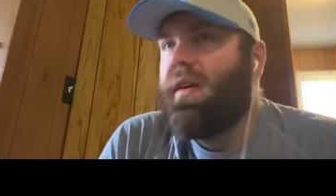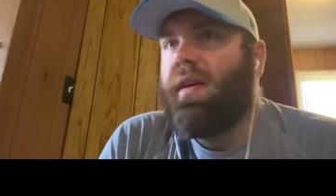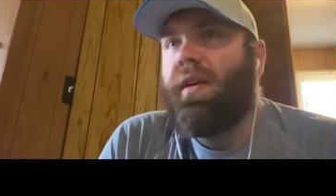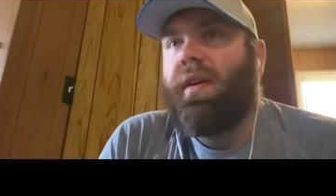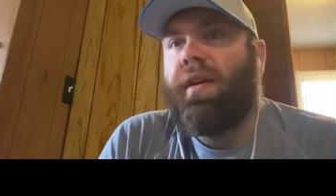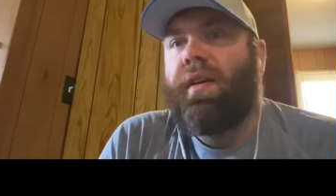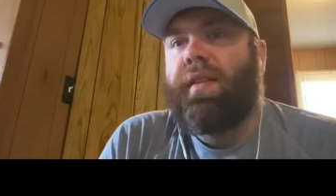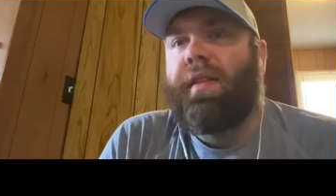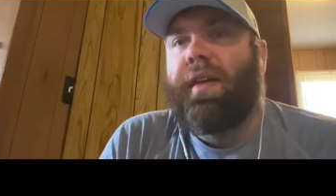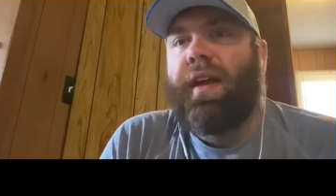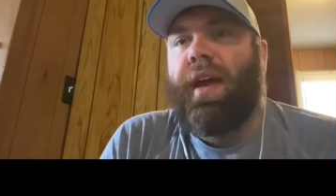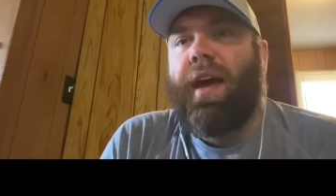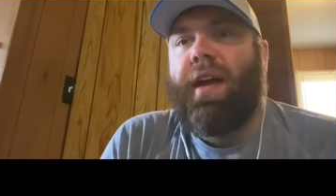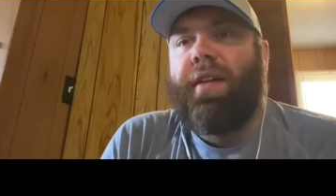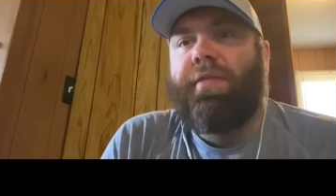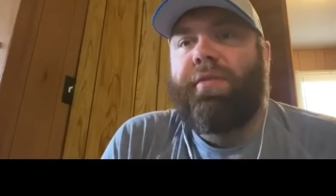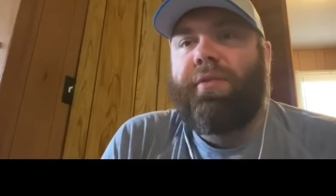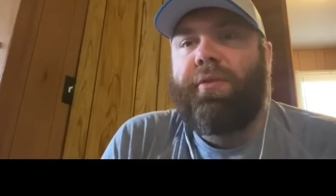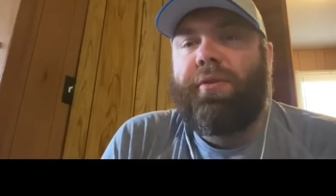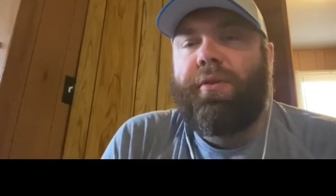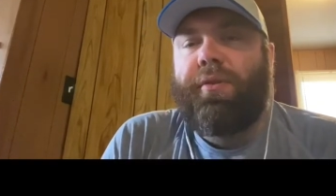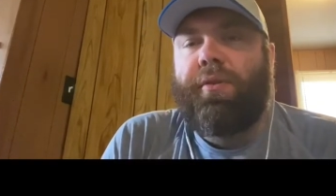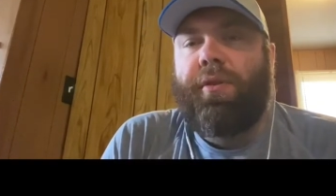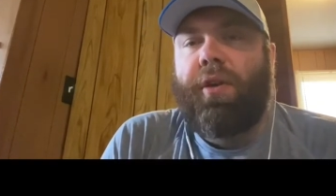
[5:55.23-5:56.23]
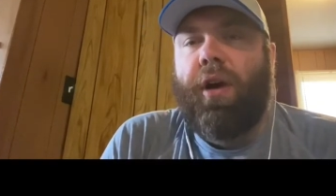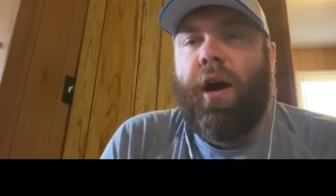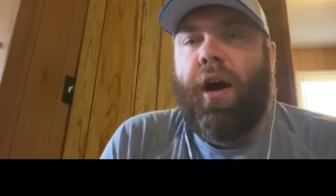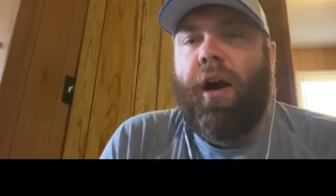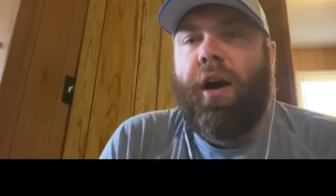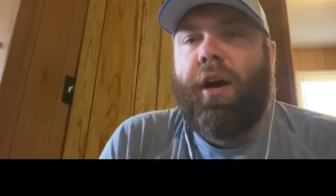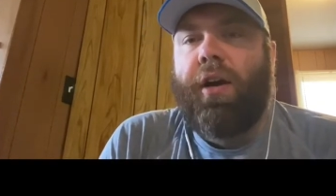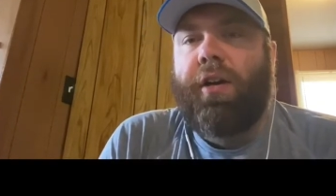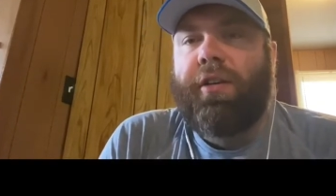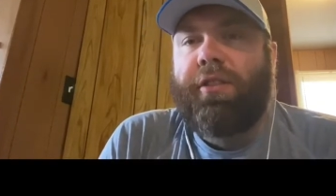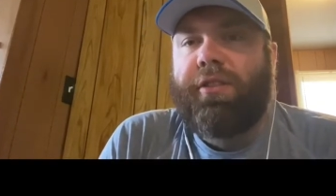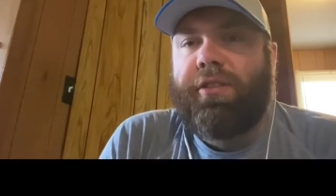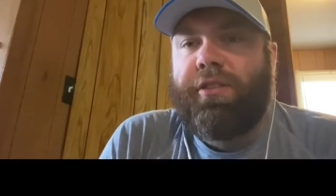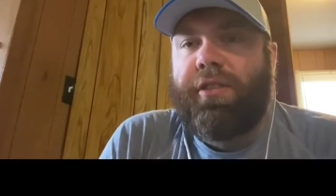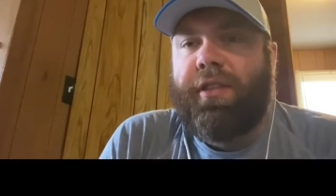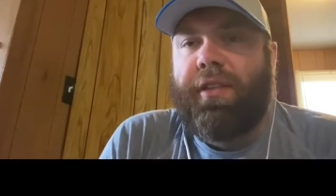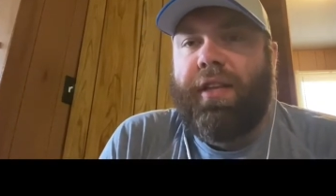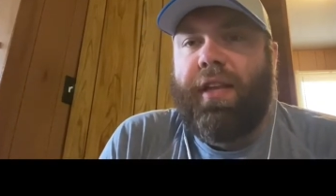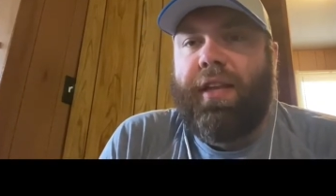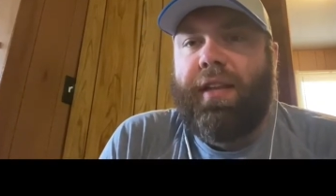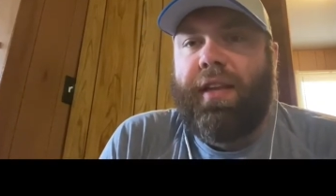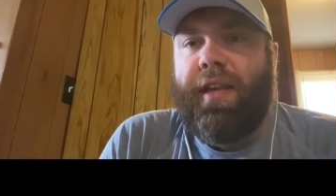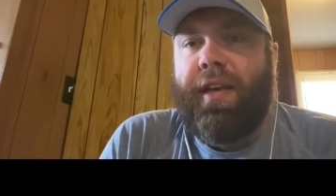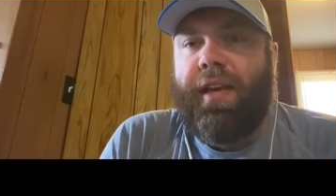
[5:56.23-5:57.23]
They got a few new guards, and
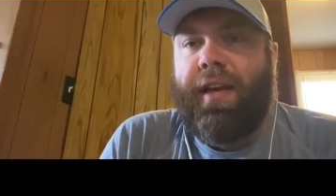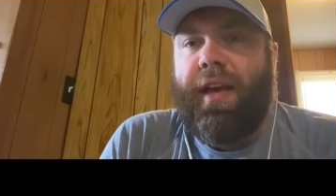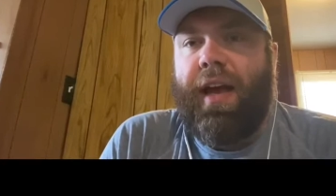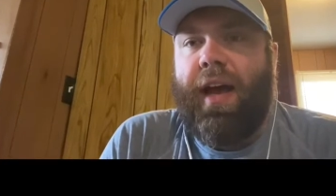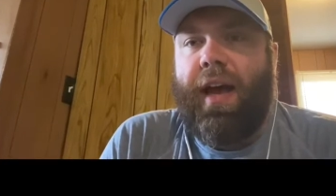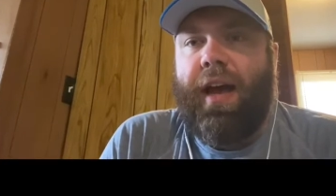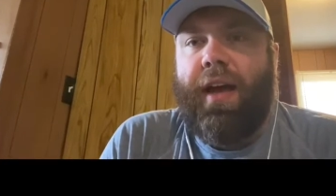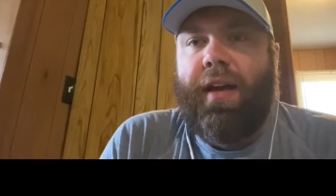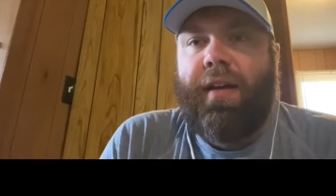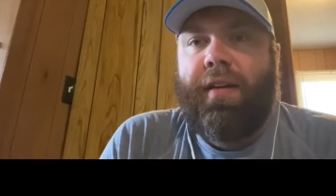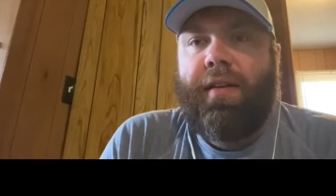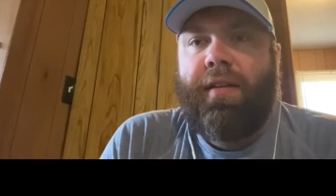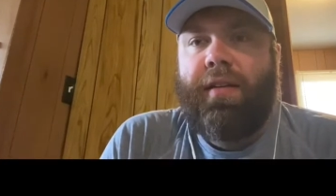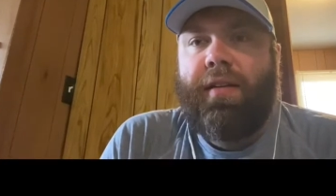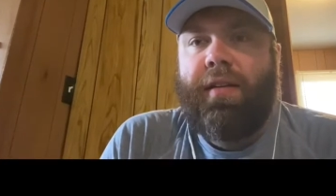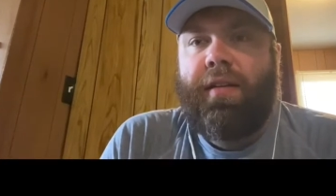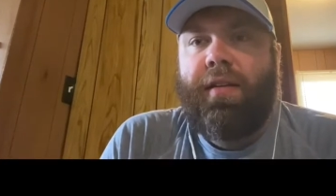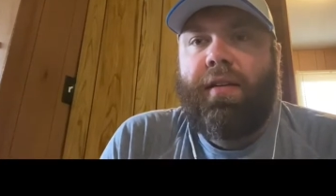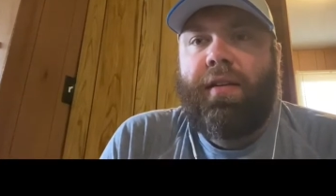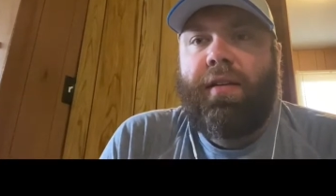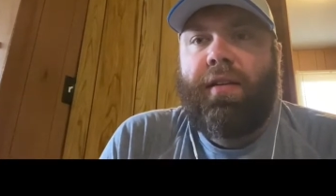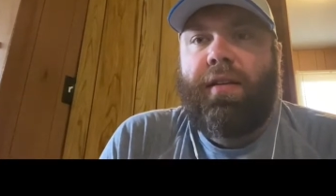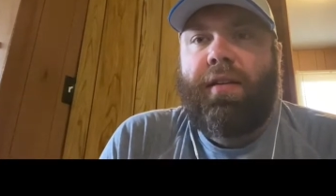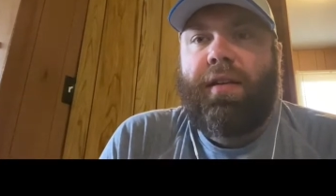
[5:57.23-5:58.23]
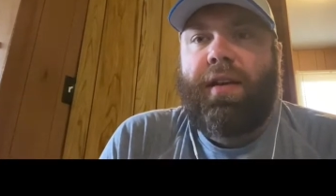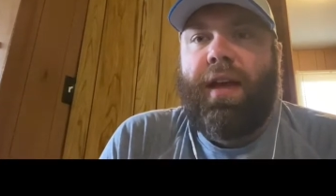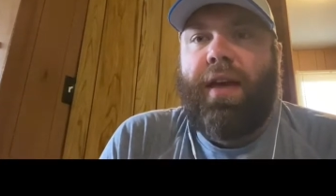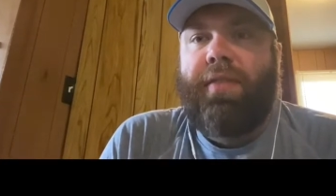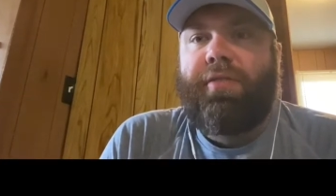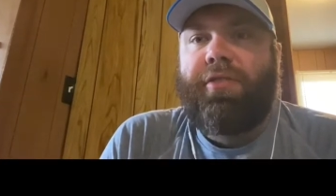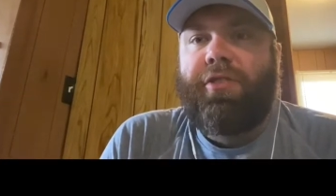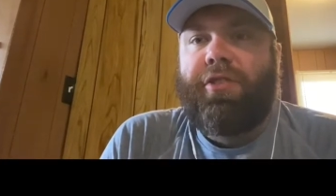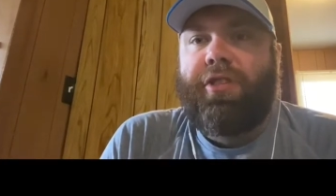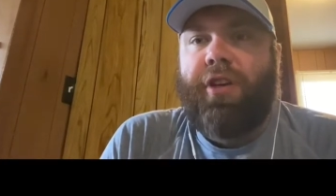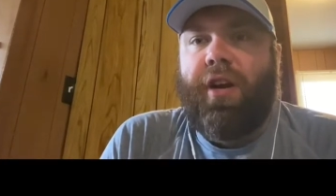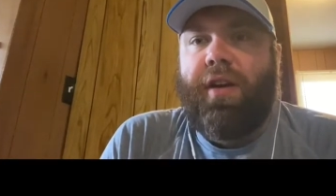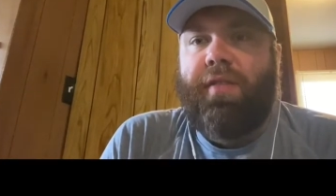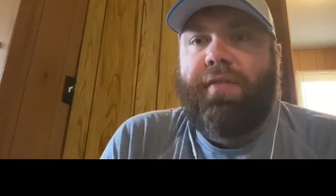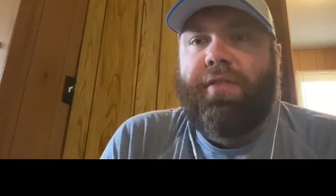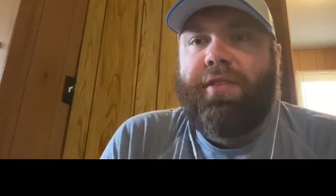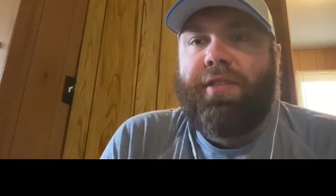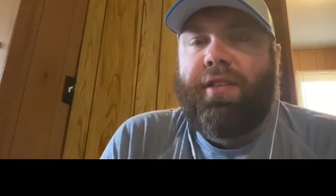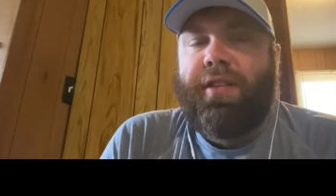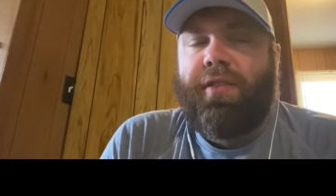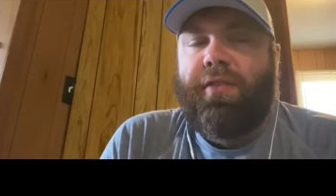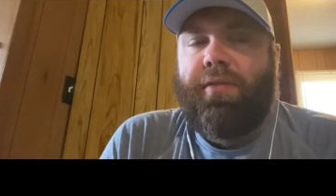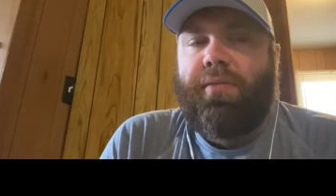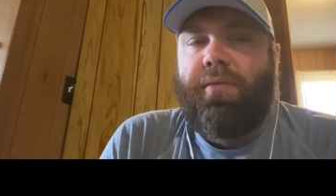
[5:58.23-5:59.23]
then they got Kevin
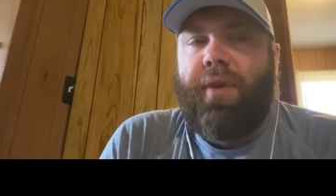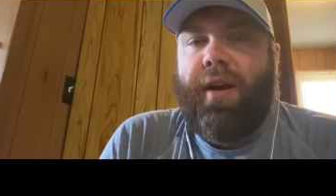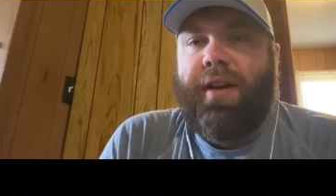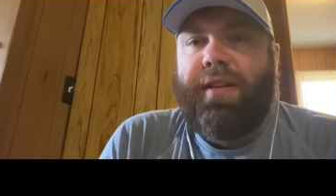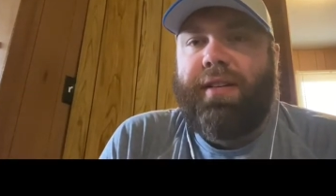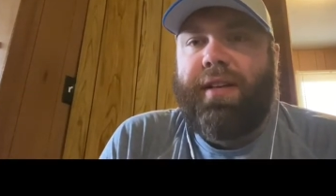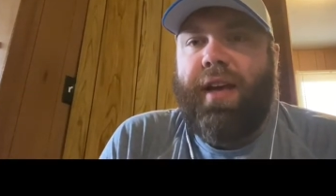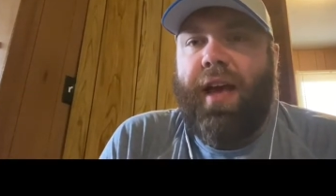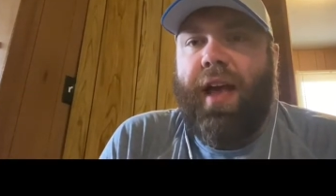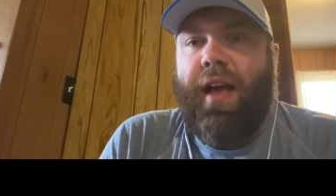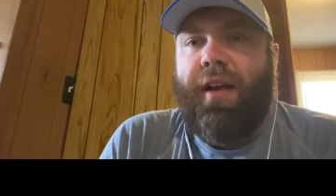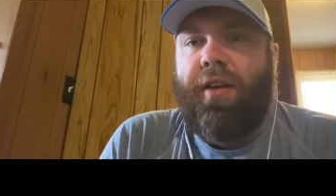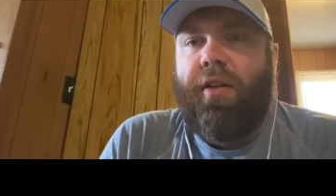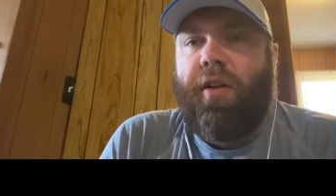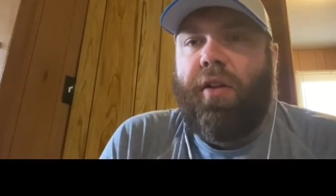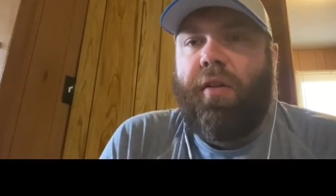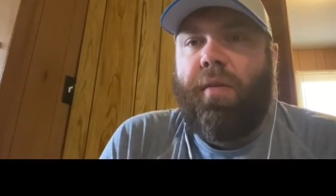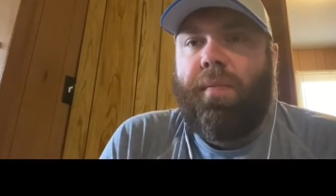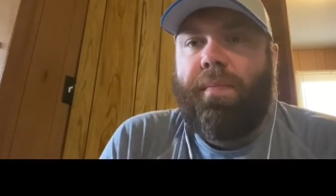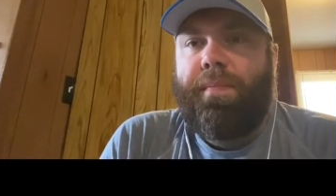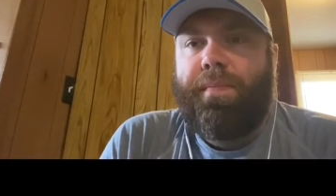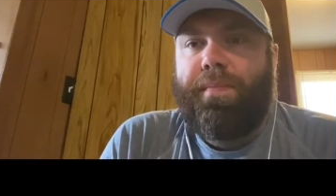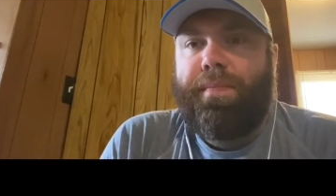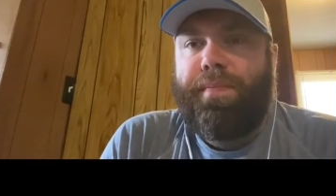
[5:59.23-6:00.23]
Jarvis at the right tackle.